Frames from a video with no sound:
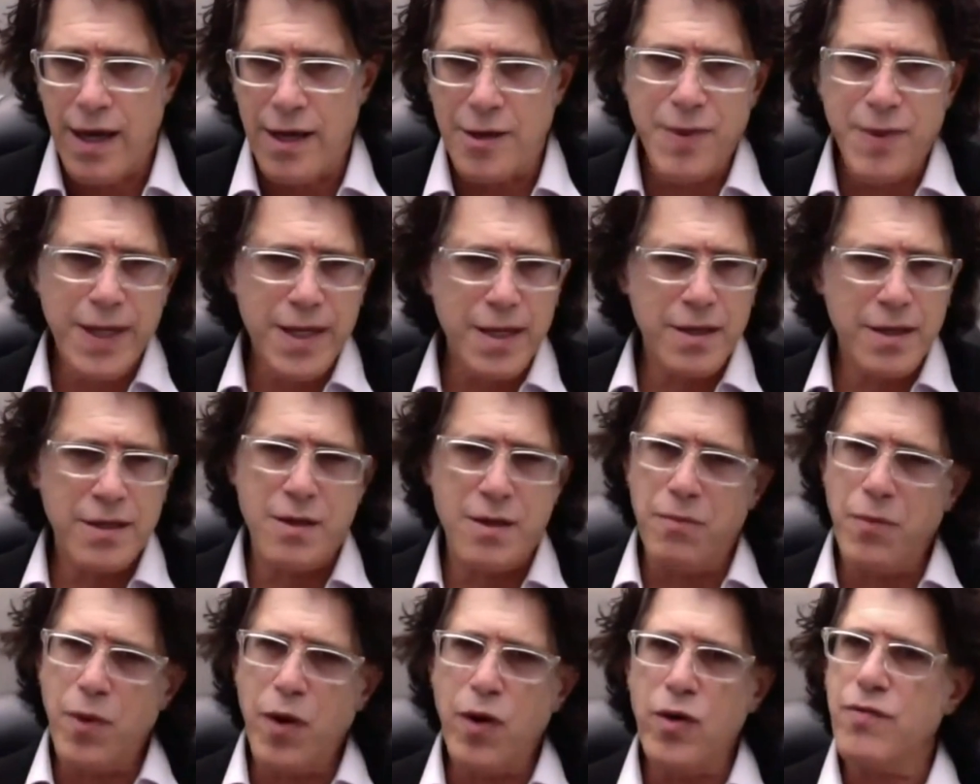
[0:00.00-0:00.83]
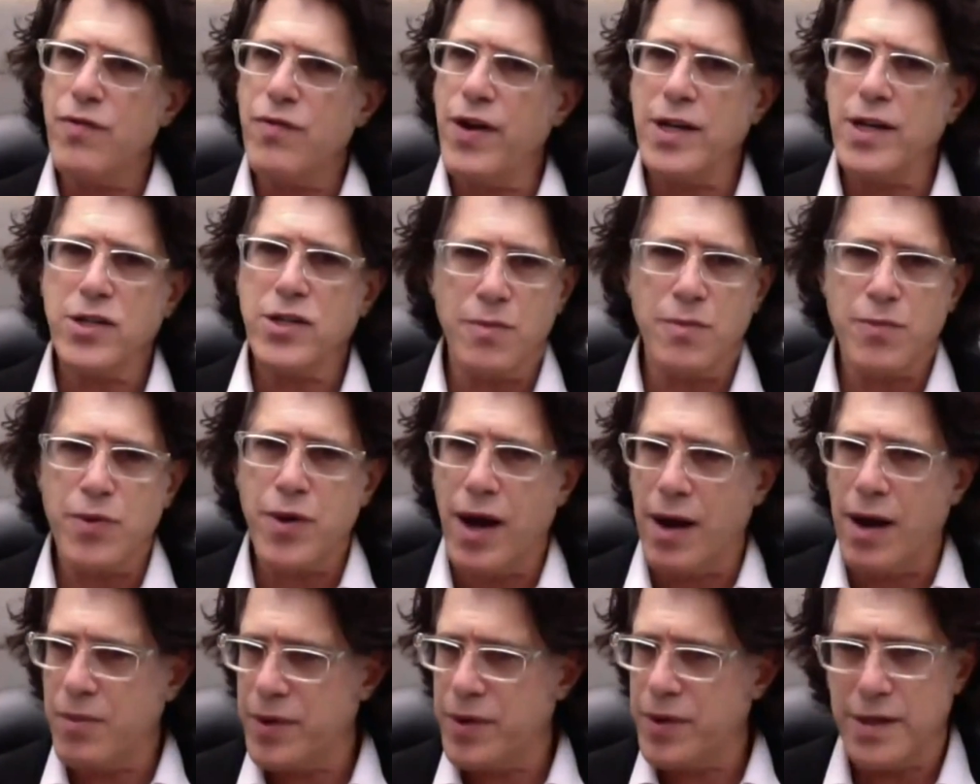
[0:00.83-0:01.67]
Is because the motivation
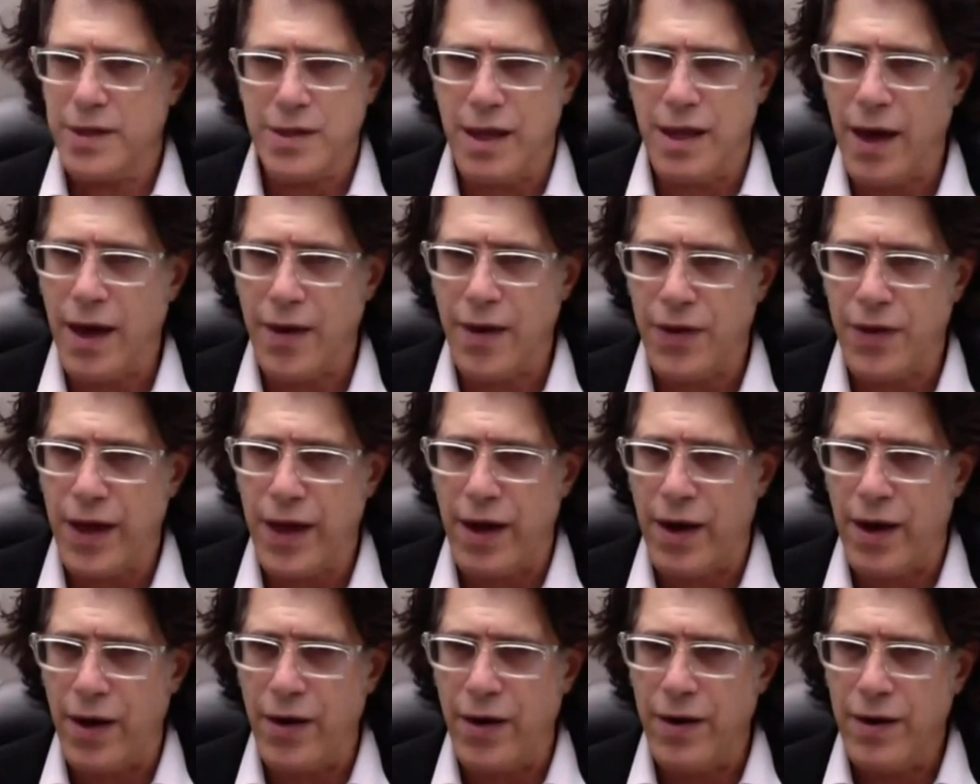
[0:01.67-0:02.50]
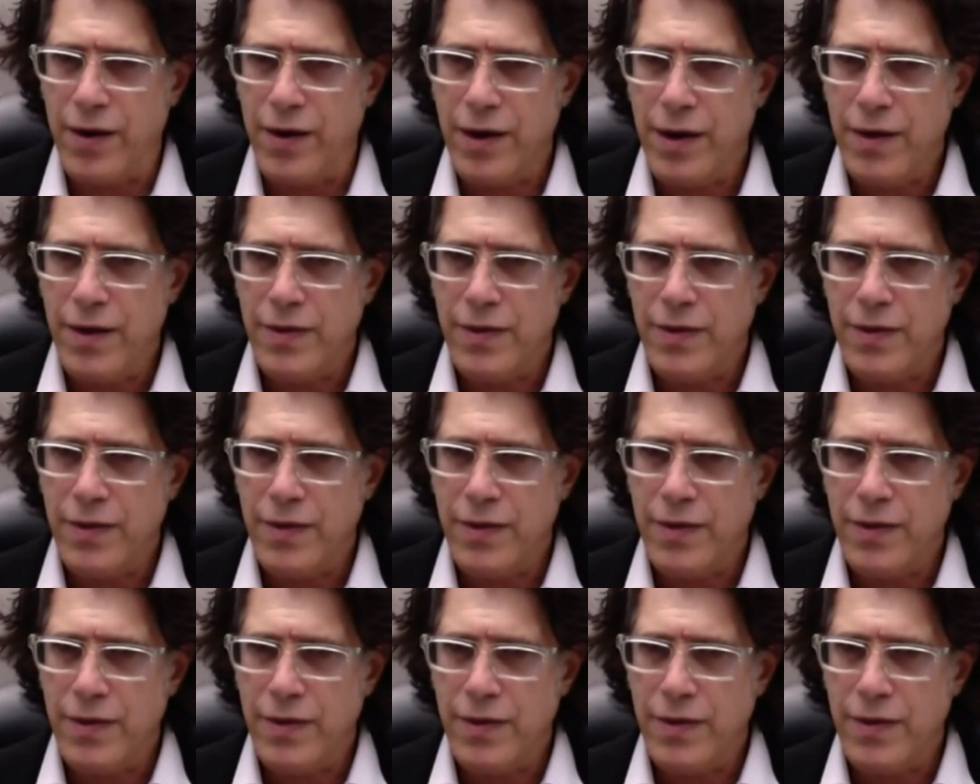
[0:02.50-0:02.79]
probably is not there.